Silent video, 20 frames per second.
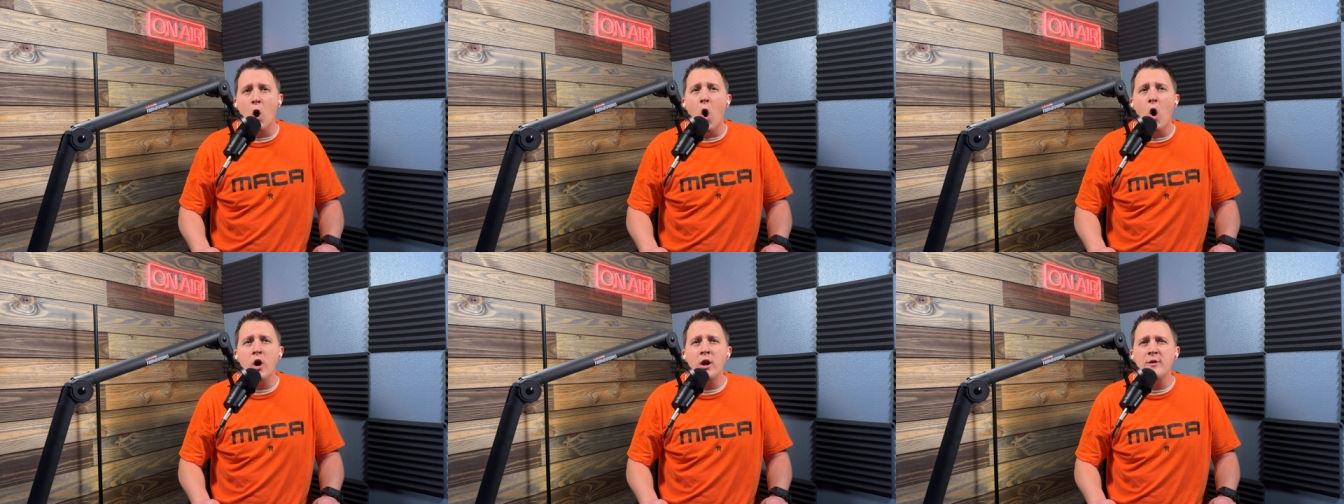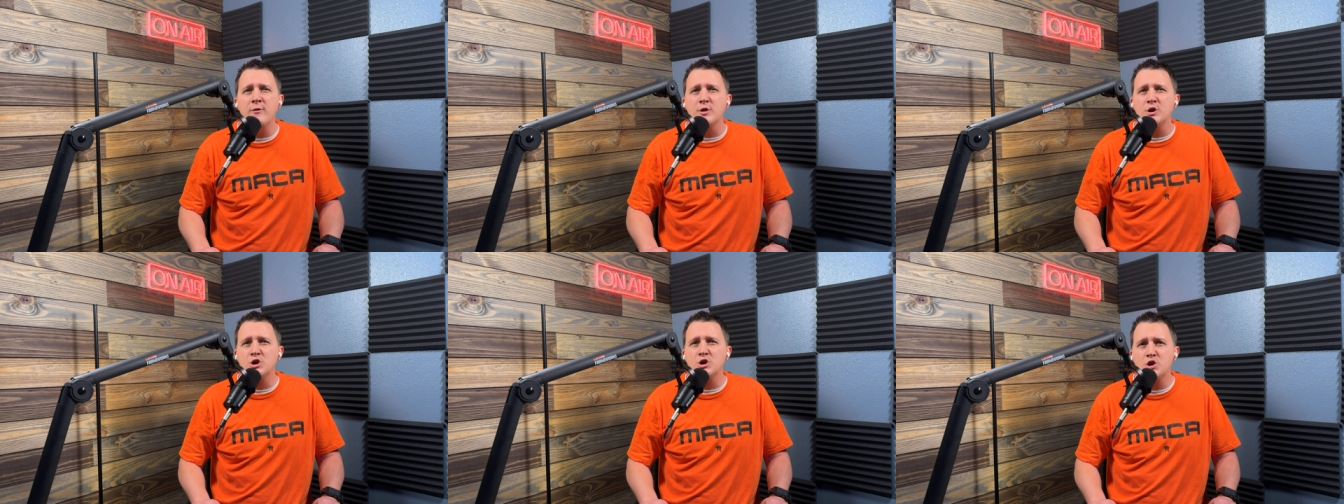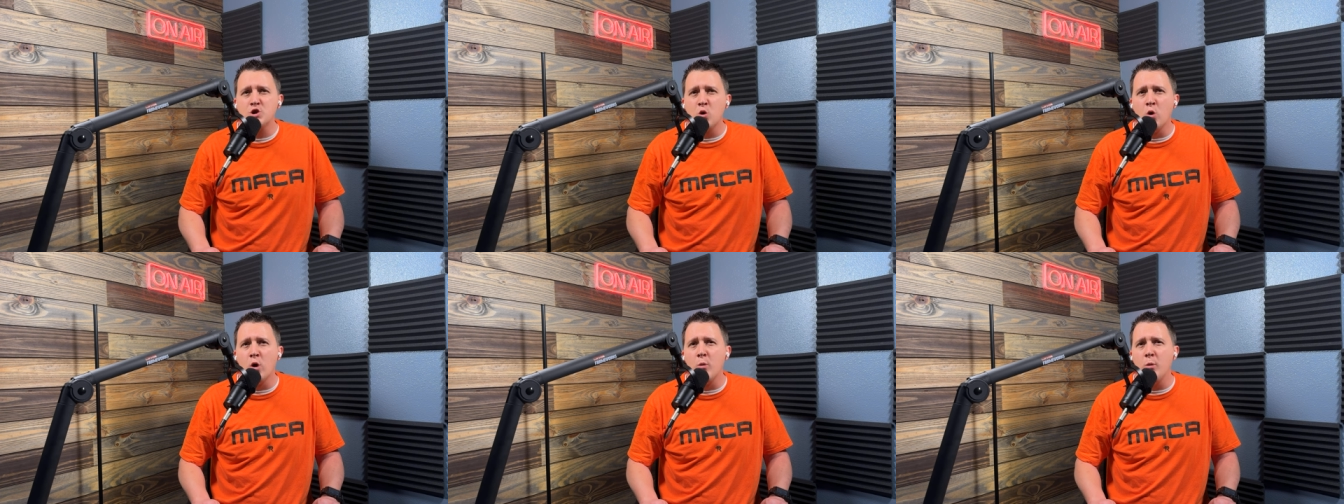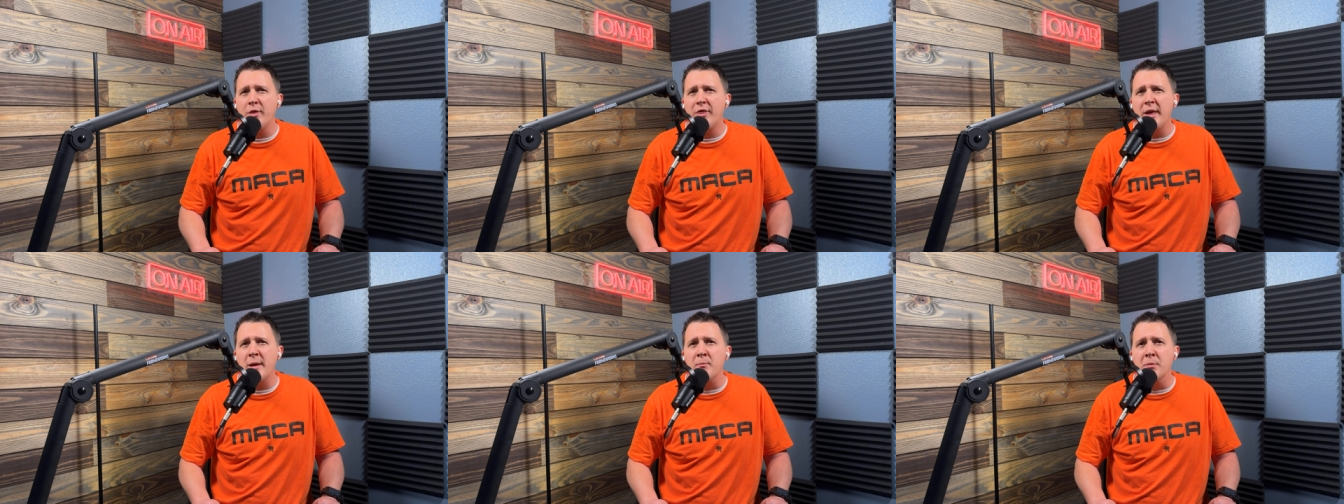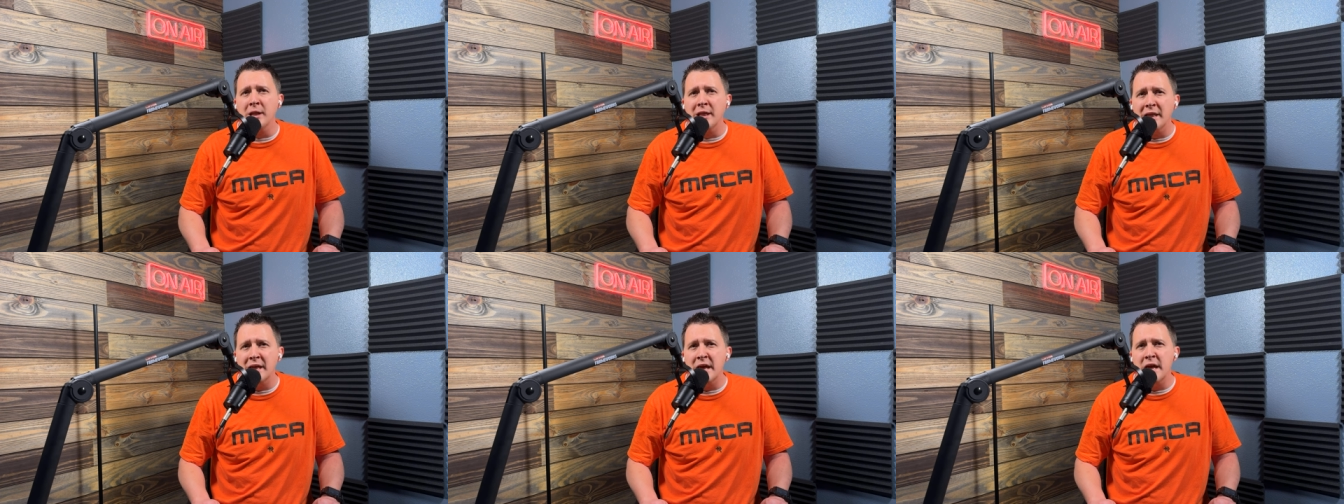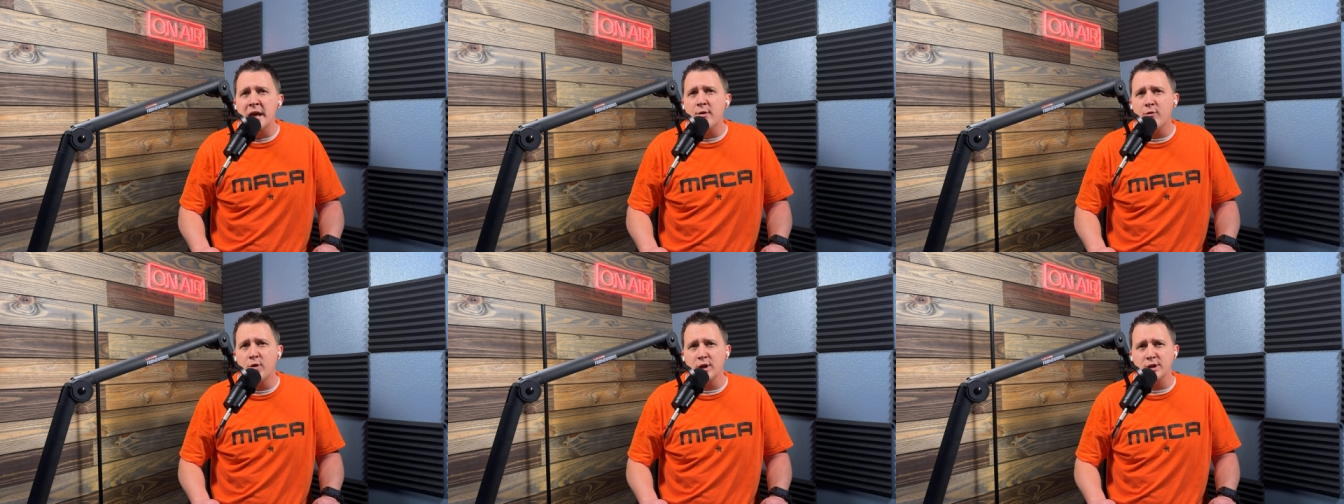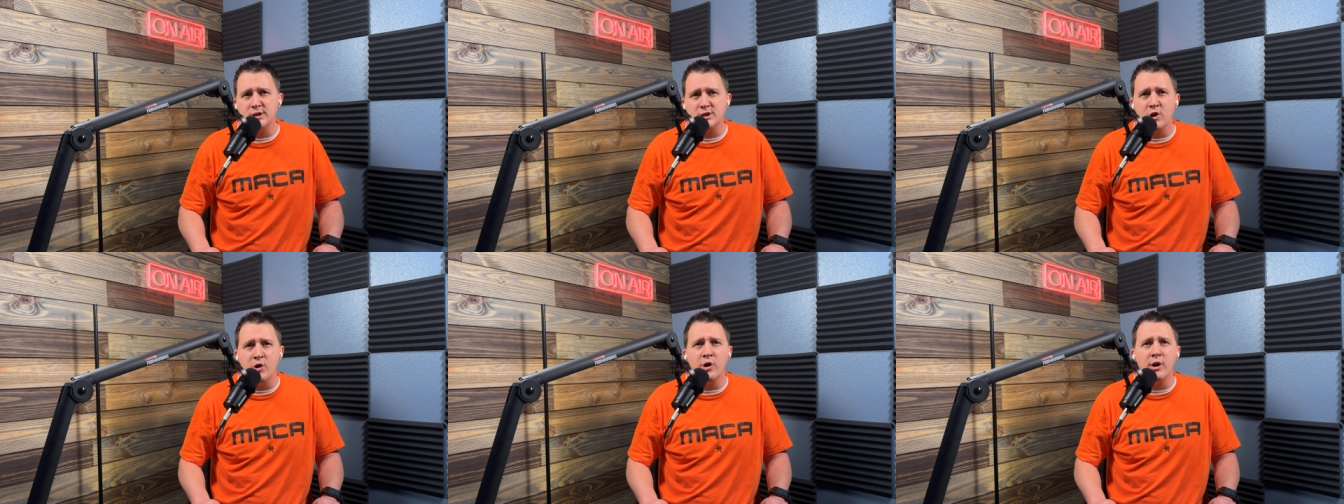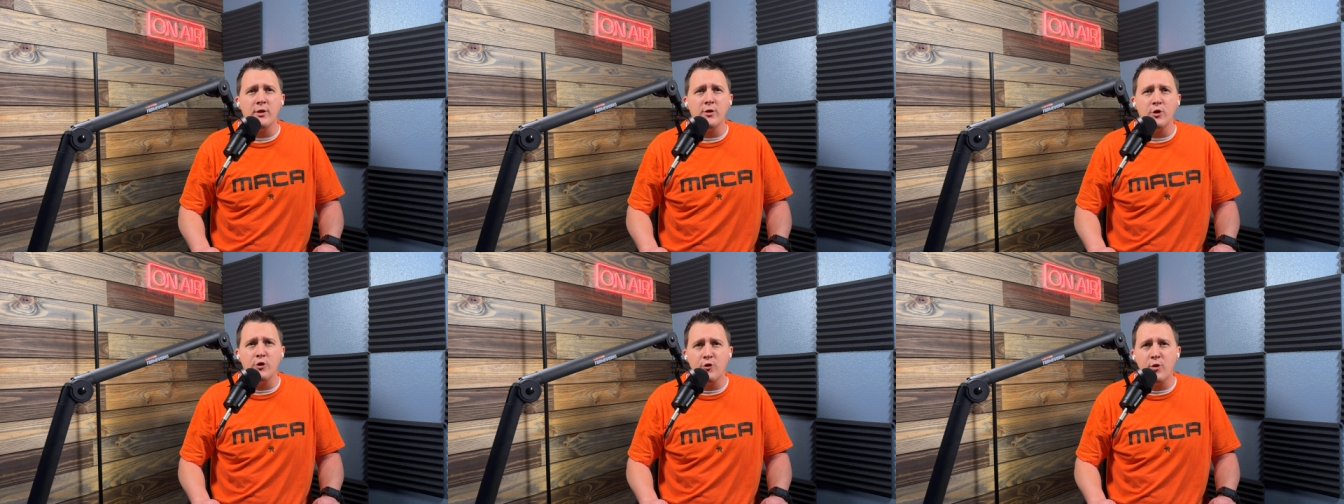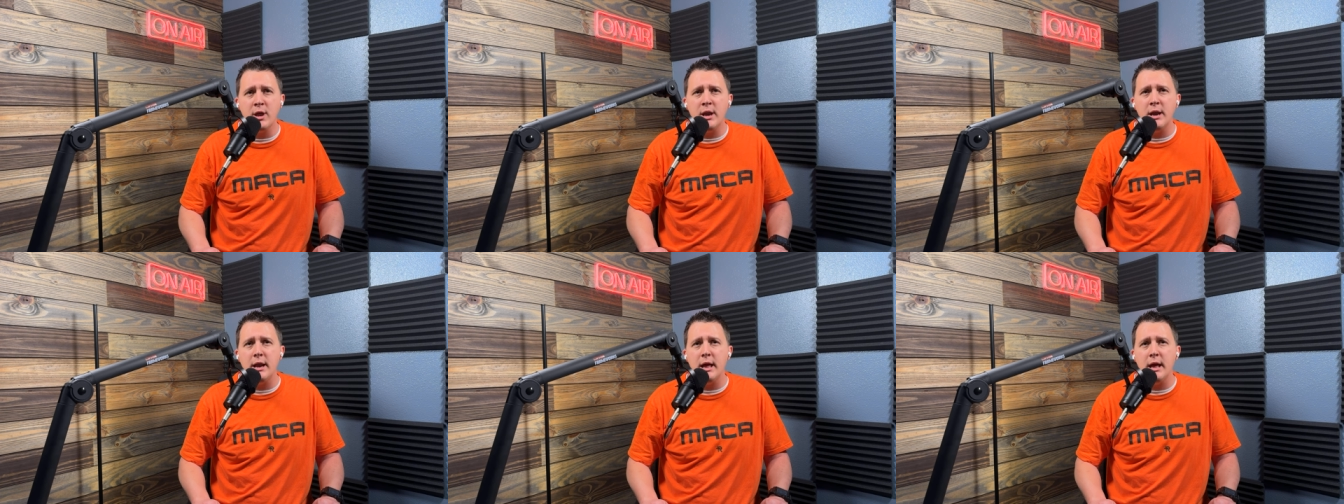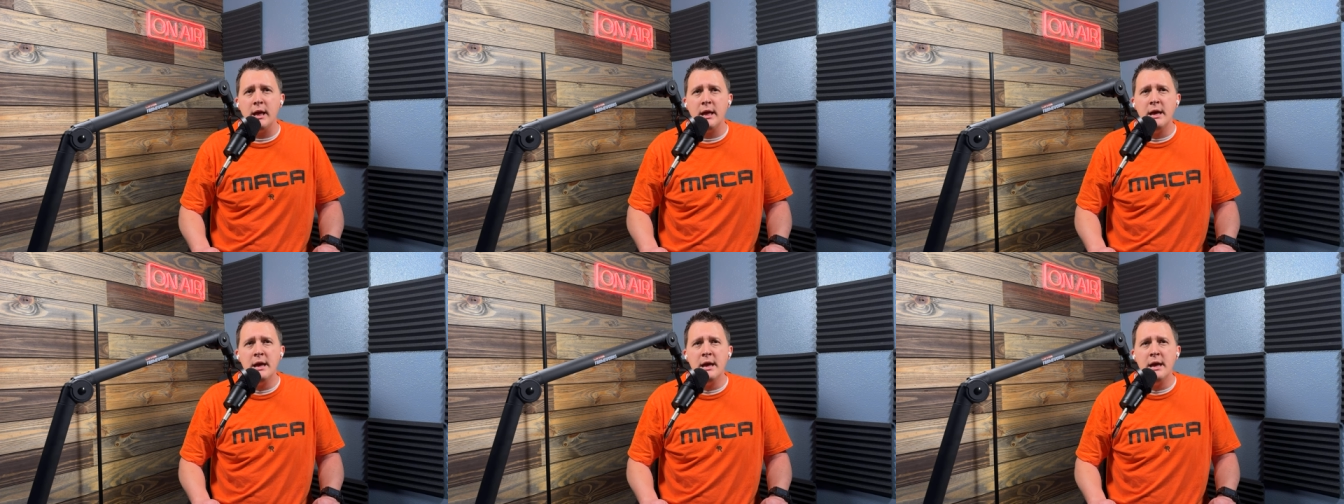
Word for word: aren't even sure what they believe concerning the Trinity.